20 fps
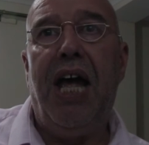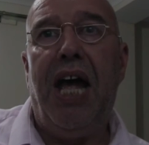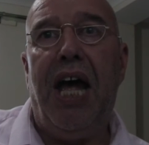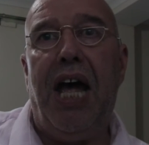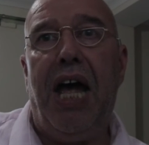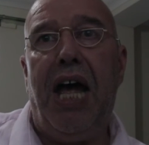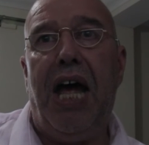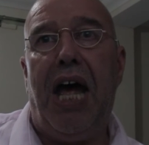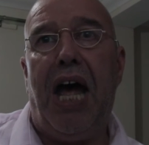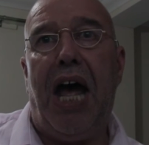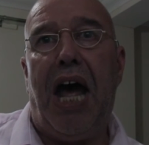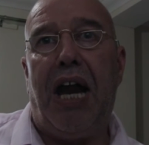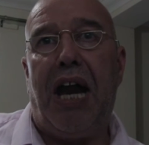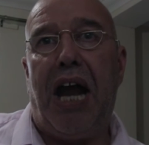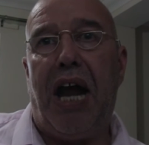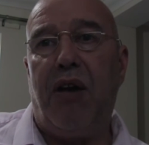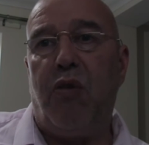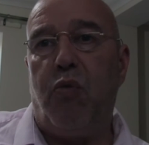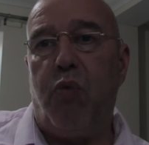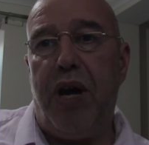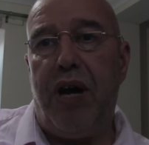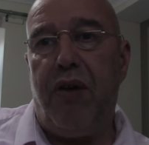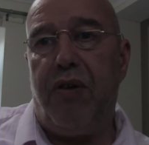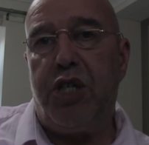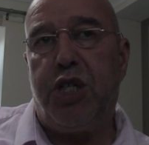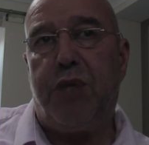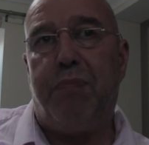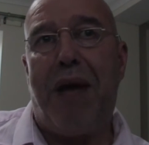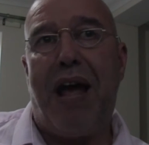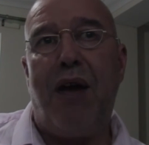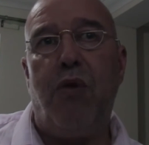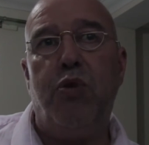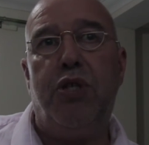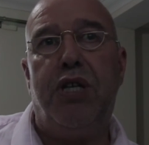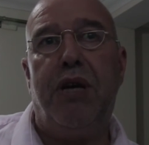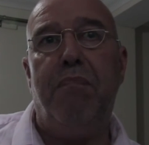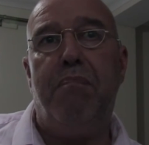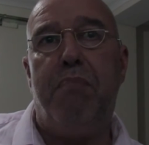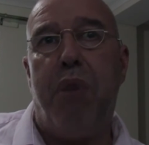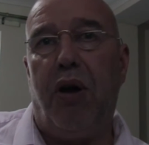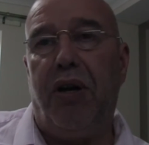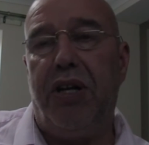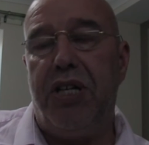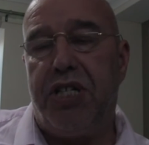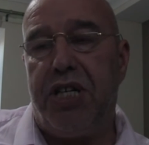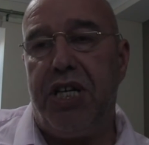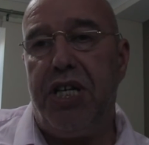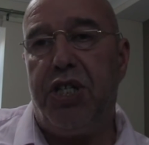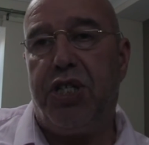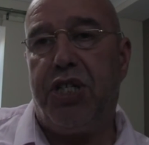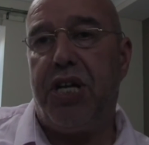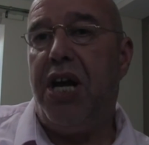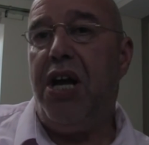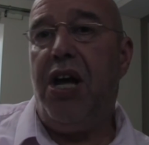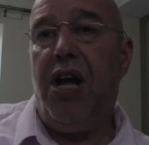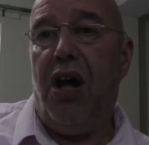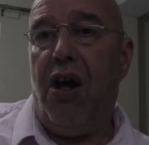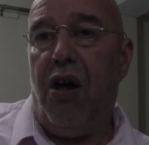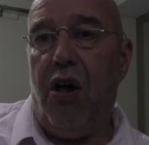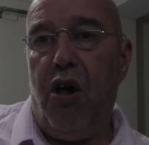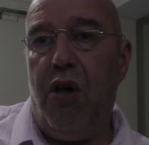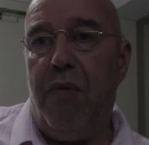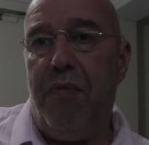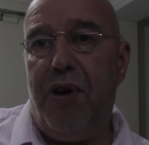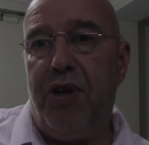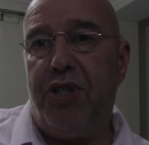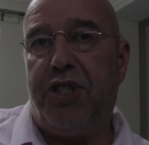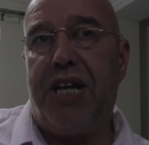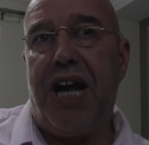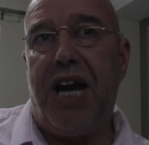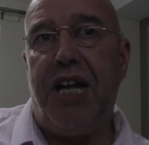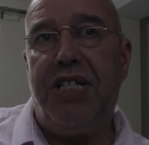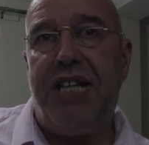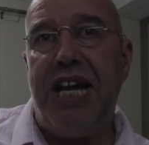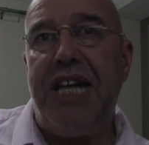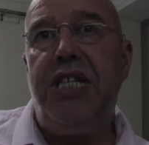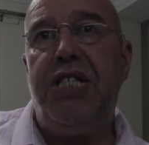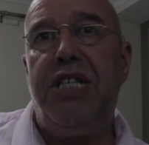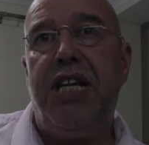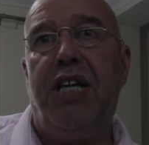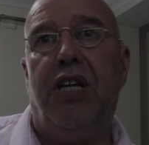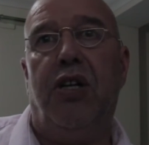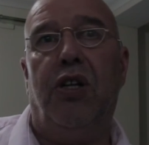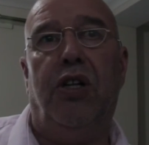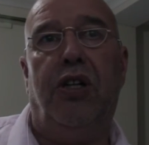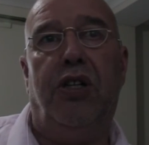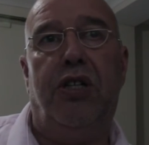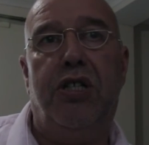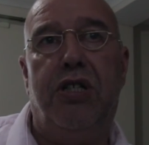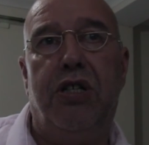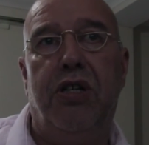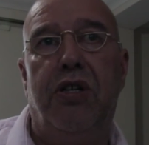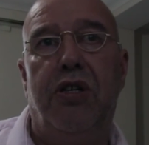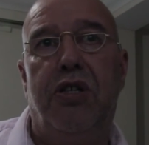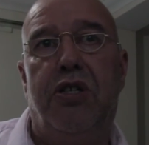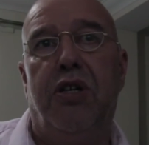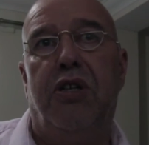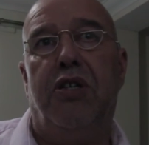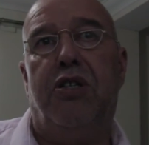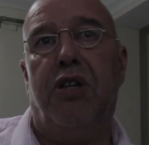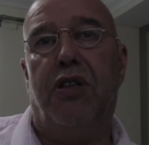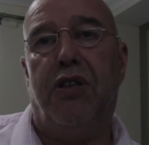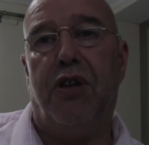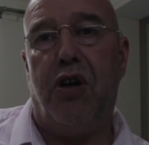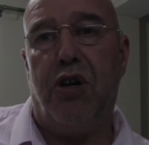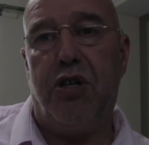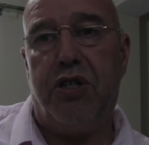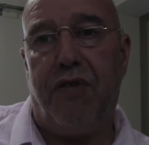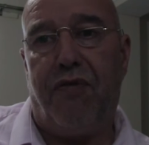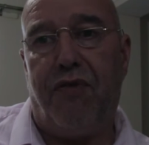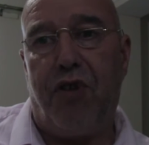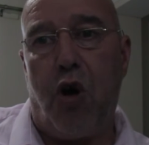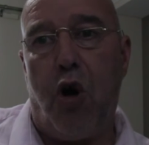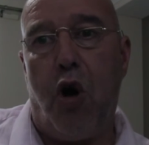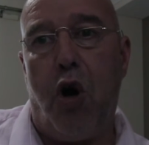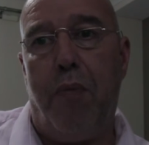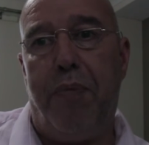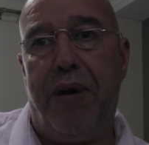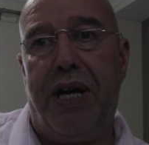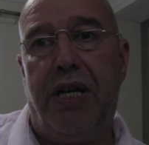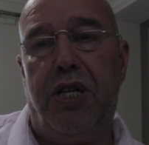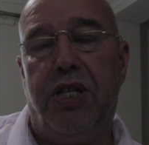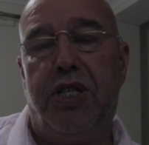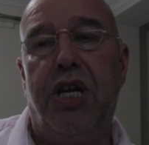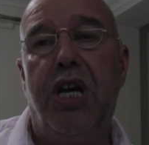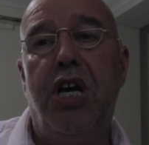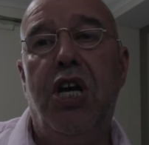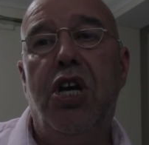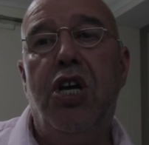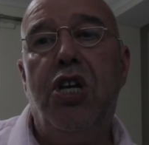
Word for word: uh, and we're espousing policies almost identical to, to, to those of Corbyn's.